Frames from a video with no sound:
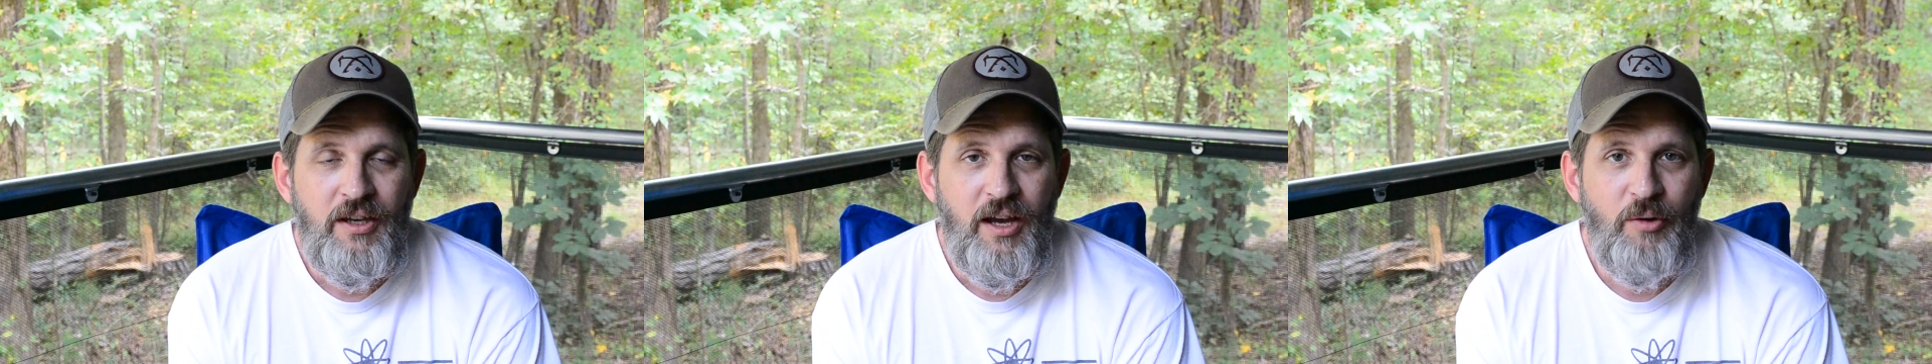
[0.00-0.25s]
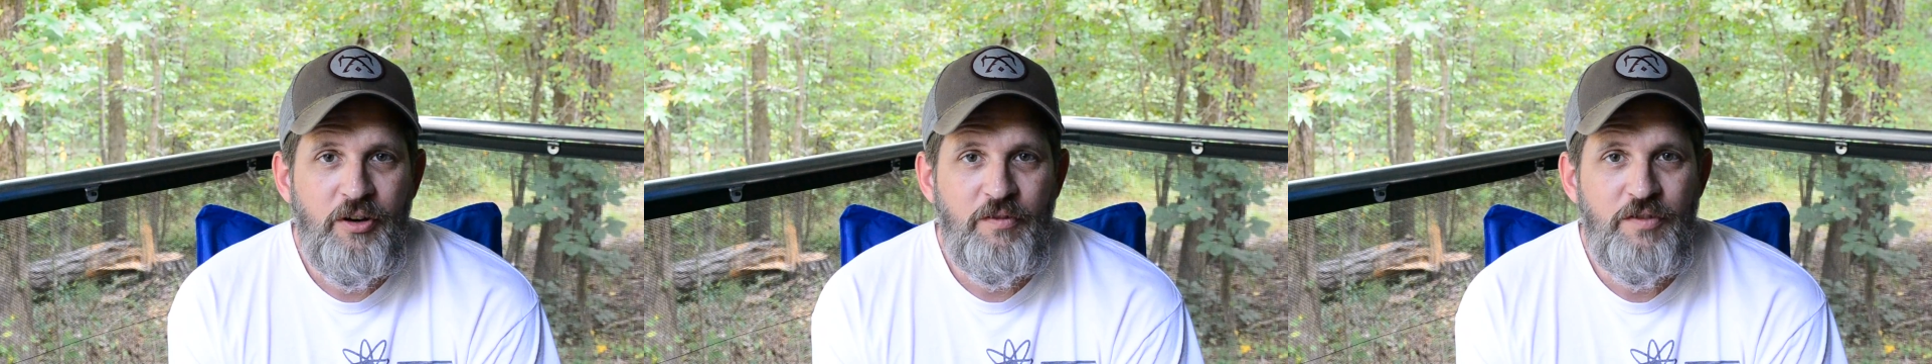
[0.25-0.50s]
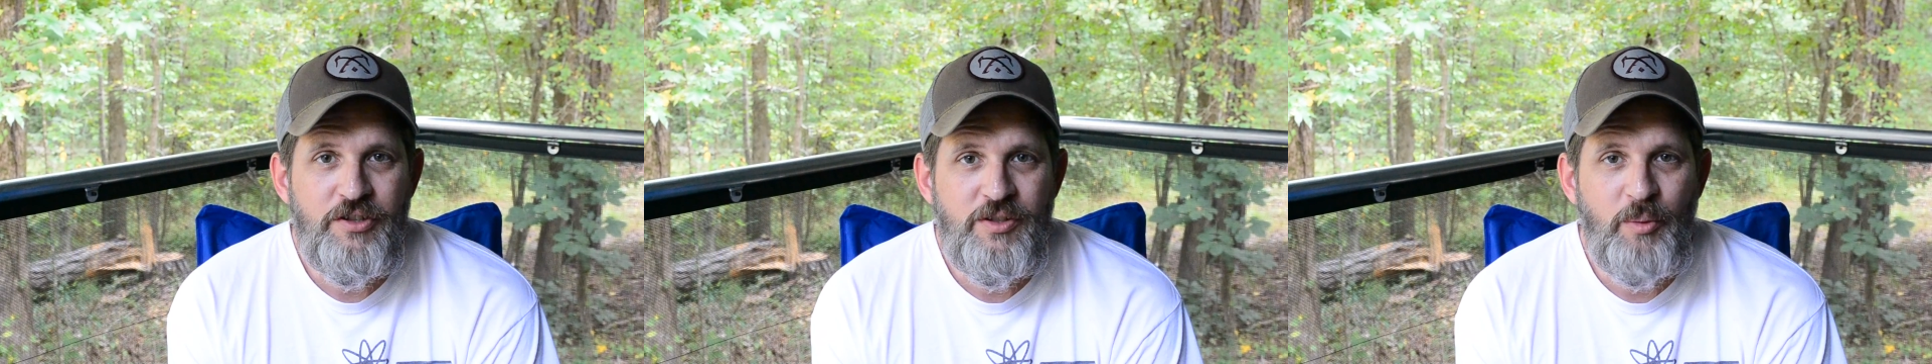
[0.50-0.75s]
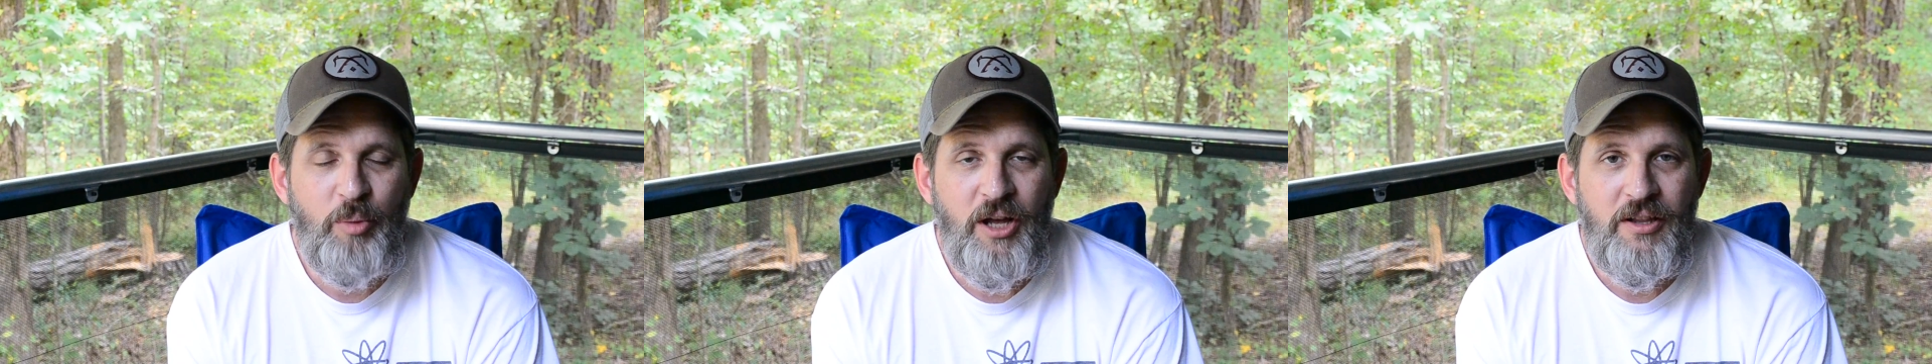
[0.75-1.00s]
I want to first
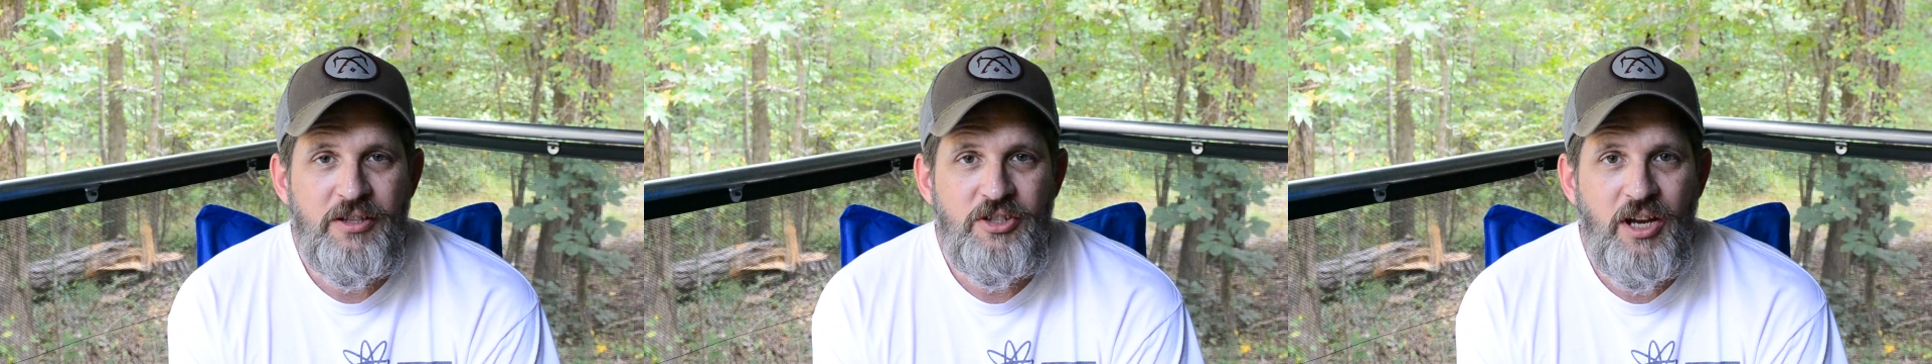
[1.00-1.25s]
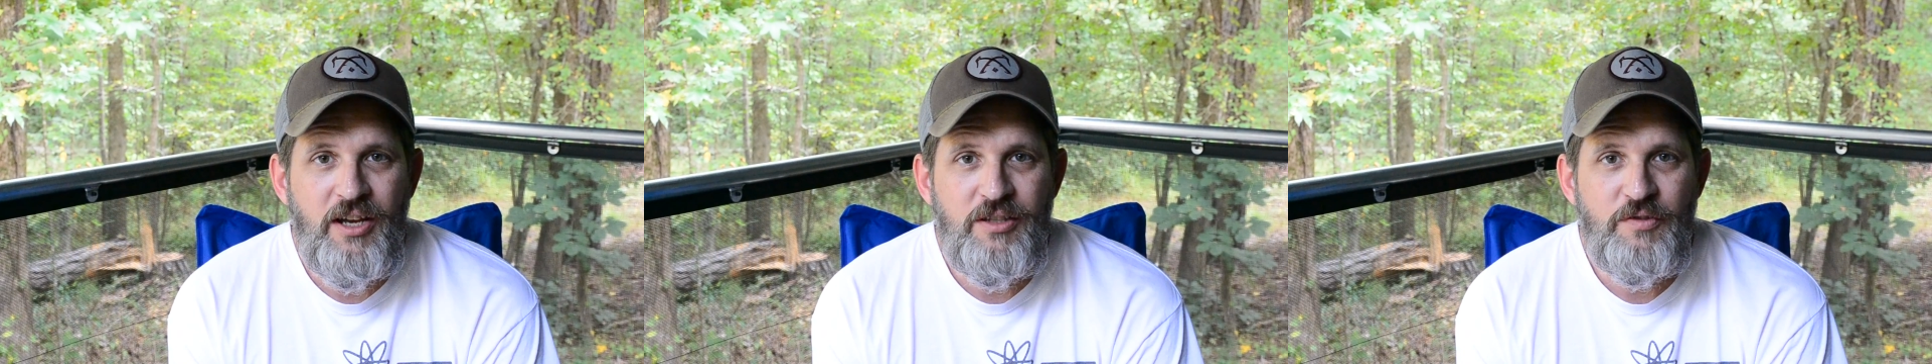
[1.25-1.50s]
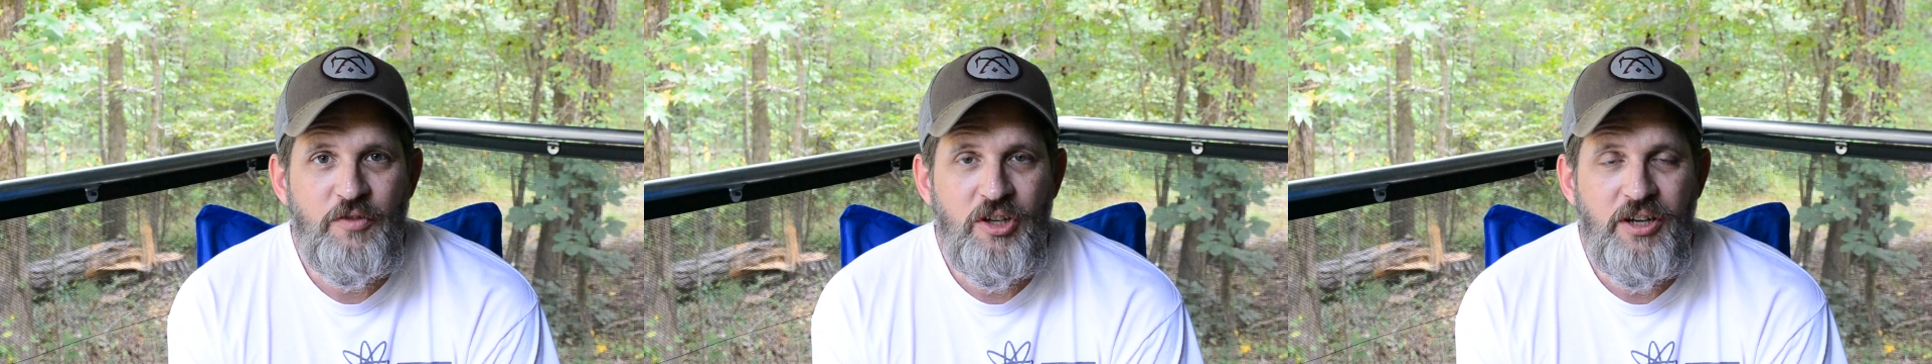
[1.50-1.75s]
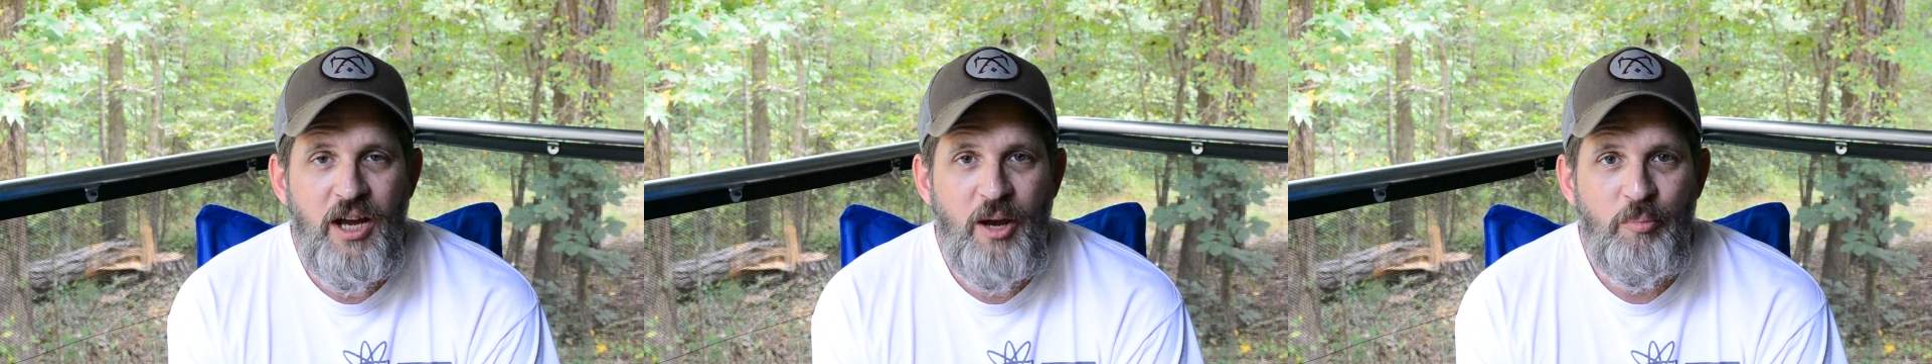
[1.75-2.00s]
apologize
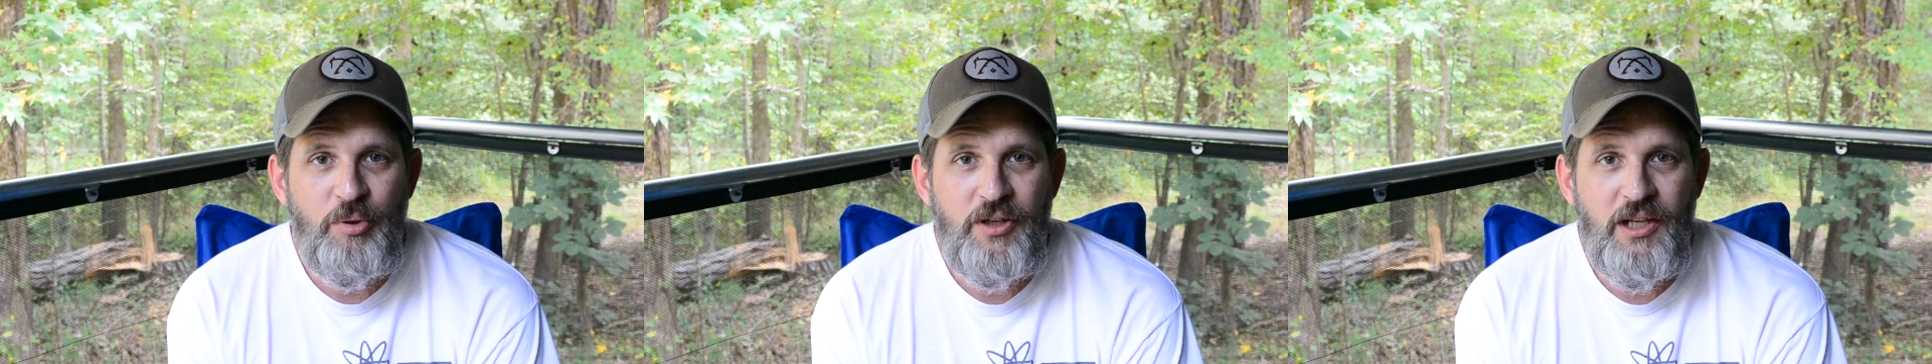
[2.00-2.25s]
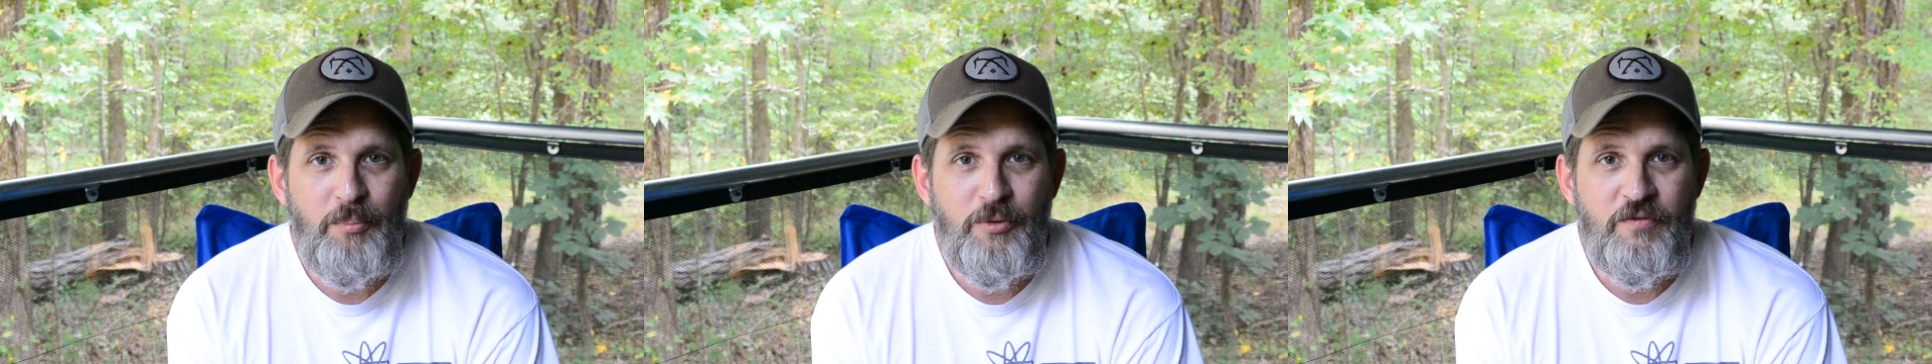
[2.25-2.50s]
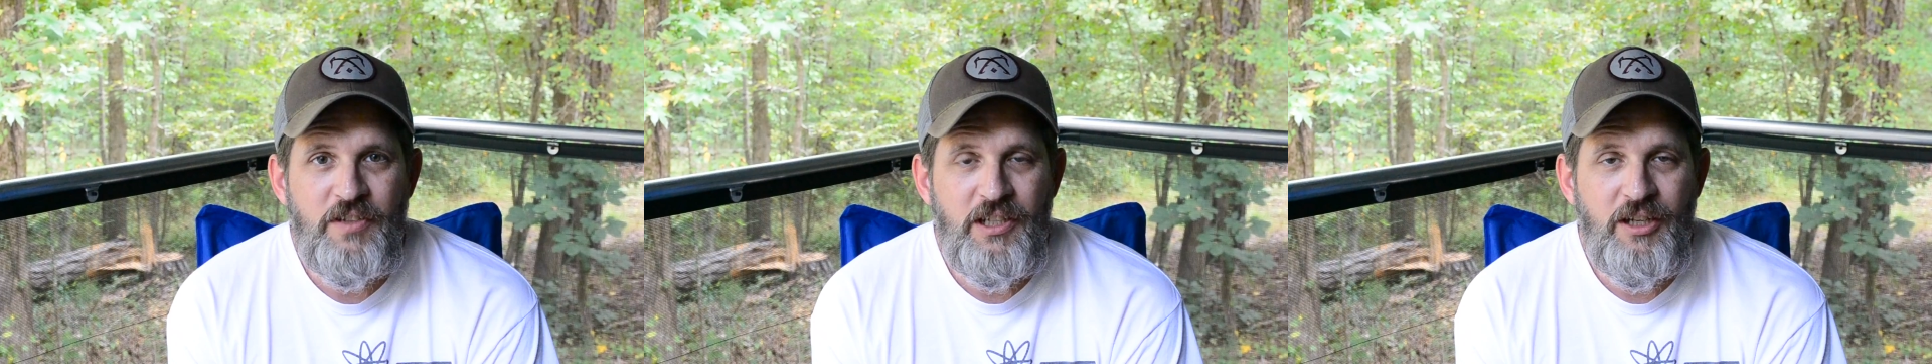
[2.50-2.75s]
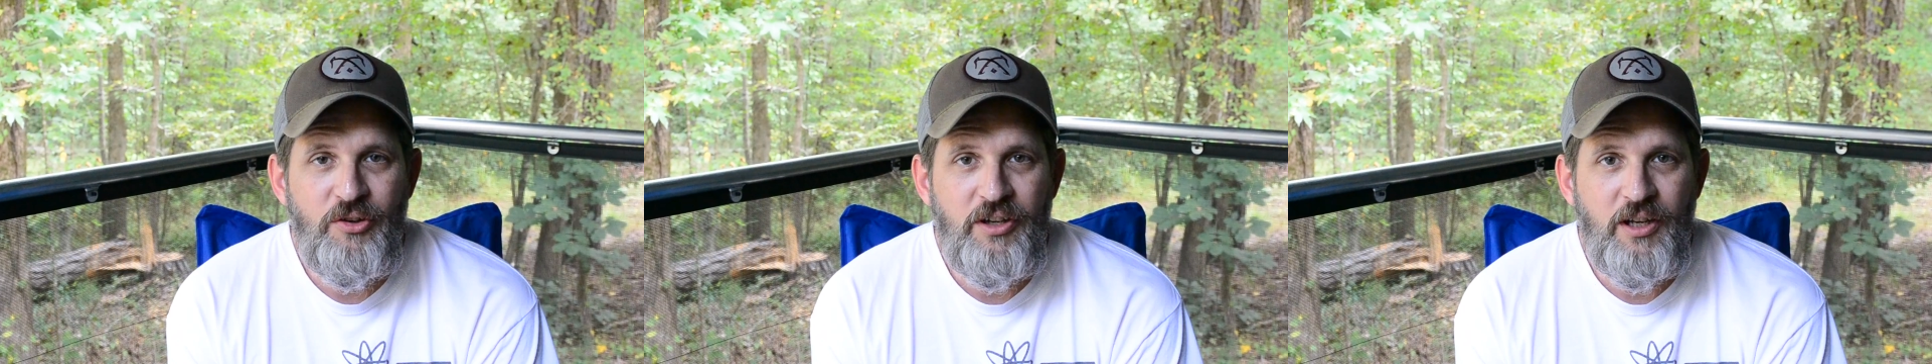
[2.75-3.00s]
for not putting up a
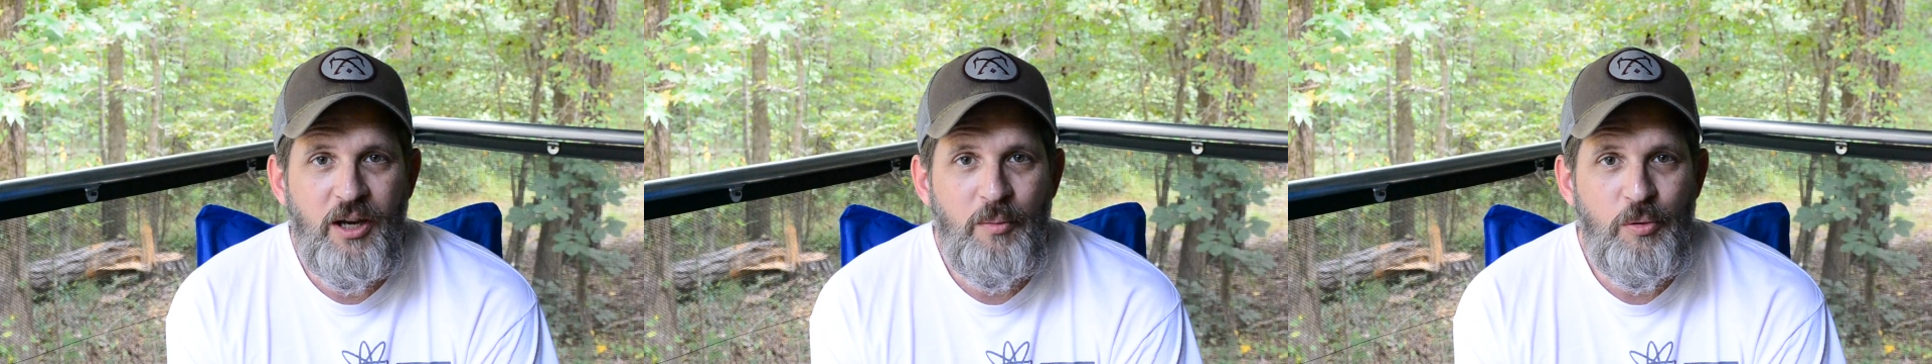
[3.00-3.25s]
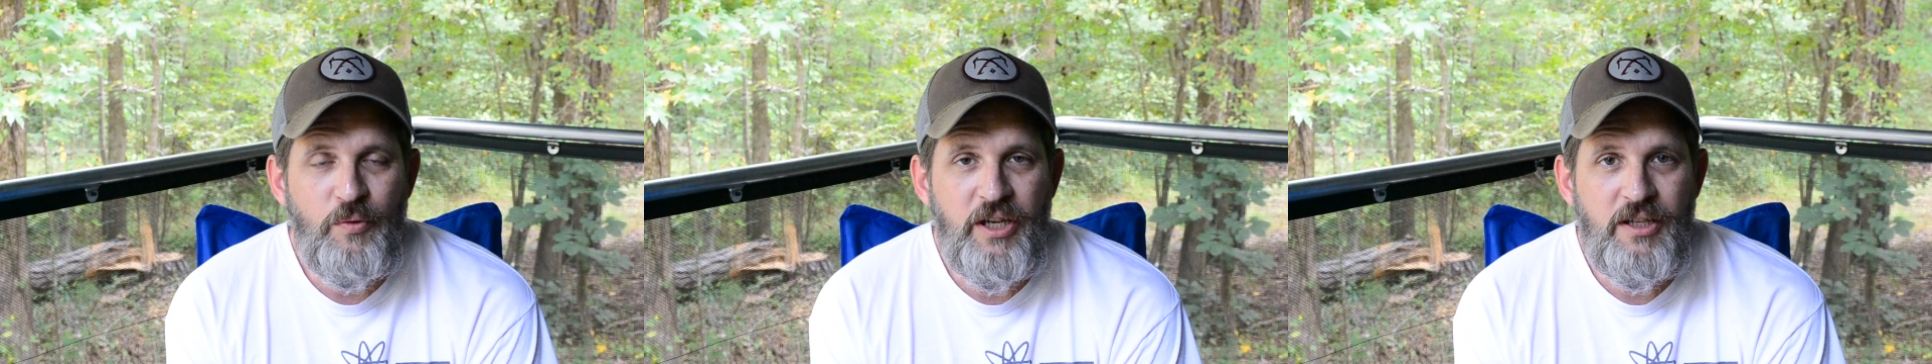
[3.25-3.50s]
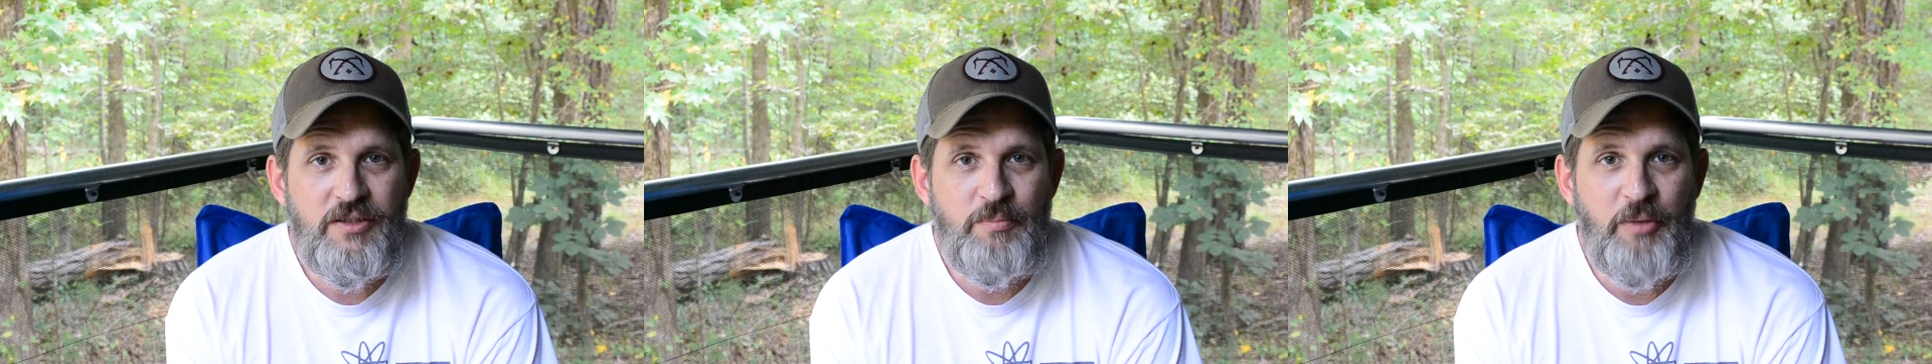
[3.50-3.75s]
video in a couple weeks,